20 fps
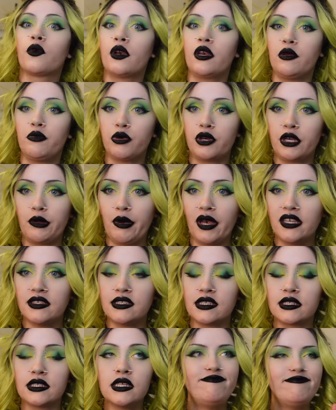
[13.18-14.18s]
already pretty
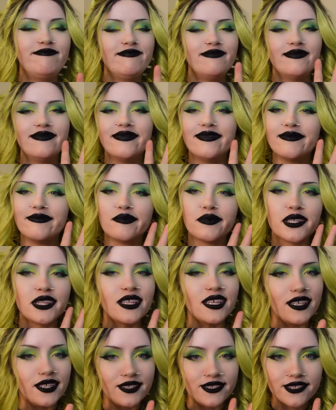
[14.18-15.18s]
painted.
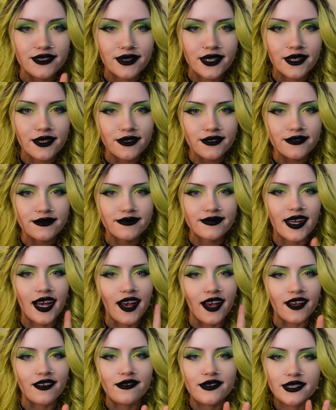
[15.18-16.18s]
But the intro
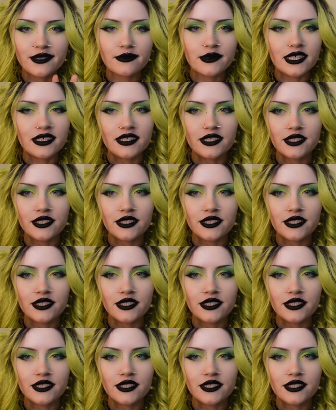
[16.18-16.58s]
I filmed